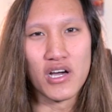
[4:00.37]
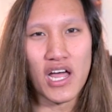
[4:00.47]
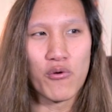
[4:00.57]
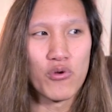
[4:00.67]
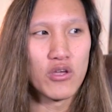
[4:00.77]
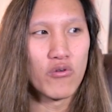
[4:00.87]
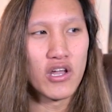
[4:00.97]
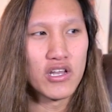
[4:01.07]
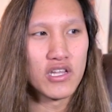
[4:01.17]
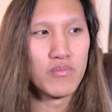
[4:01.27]
but I really
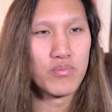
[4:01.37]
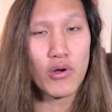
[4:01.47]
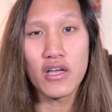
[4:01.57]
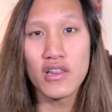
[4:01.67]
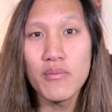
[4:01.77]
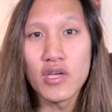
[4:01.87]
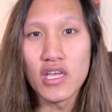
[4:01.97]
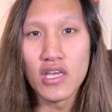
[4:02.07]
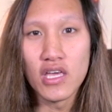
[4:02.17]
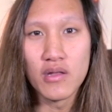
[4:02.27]
wanted to break a
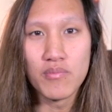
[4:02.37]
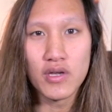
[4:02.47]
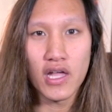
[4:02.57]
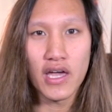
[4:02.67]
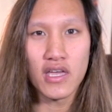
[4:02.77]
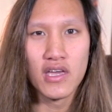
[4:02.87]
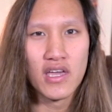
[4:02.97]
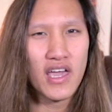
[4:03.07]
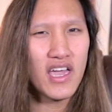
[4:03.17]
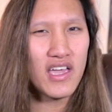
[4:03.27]
limit and be like
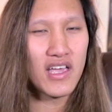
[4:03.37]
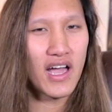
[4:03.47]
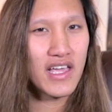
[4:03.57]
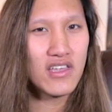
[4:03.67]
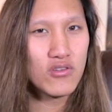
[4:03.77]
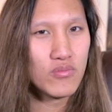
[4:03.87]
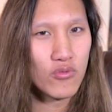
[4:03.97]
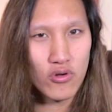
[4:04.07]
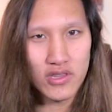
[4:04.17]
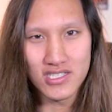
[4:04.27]
hey I can do
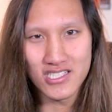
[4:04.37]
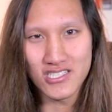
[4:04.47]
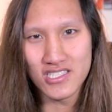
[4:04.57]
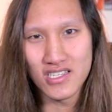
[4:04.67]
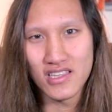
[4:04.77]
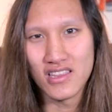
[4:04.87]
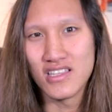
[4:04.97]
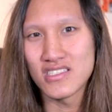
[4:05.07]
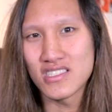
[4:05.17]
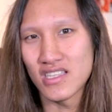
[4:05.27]
more than just
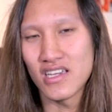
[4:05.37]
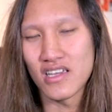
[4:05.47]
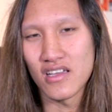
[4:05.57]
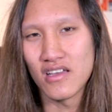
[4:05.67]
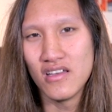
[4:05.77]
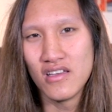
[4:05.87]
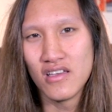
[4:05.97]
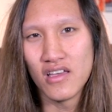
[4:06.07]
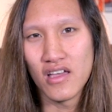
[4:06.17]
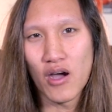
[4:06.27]
this thing
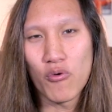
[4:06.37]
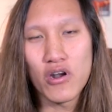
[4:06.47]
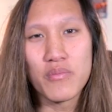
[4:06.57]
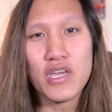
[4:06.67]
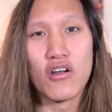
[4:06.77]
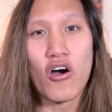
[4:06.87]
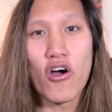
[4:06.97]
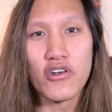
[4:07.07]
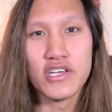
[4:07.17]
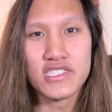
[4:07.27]
I want to be an
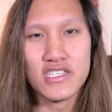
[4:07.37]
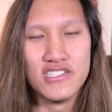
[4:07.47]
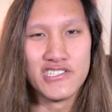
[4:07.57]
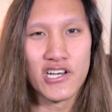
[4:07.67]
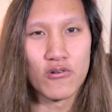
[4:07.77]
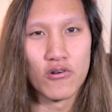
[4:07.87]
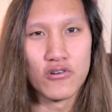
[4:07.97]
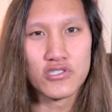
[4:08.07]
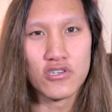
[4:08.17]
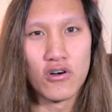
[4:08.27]
artist in
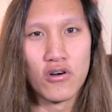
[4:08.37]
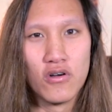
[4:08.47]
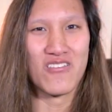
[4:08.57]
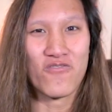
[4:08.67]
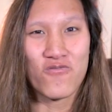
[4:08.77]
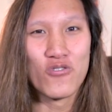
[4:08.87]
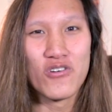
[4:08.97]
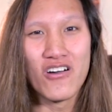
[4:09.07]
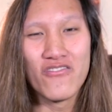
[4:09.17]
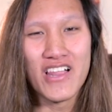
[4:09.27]
general. So the
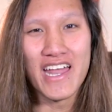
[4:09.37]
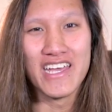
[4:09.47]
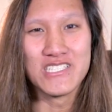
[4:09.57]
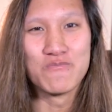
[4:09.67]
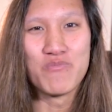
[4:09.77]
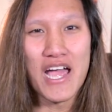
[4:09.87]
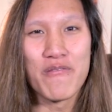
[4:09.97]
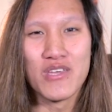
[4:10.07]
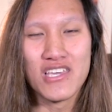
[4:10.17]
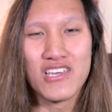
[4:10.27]
fruit of that is
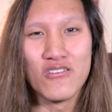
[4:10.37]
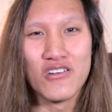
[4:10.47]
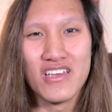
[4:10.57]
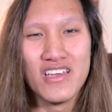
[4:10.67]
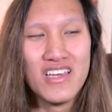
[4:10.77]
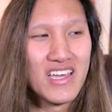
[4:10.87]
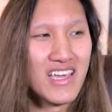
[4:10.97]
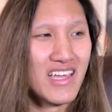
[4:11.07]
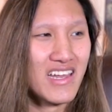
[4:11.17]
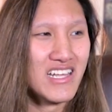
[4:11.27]
Bite Me Cutie
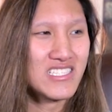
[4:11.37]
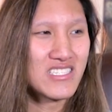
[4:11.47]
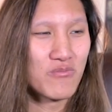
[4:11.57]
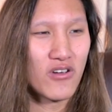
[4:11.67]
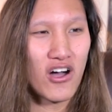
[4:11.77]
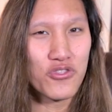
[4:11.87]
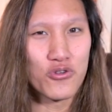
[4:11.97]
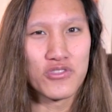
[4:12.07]
and it's gone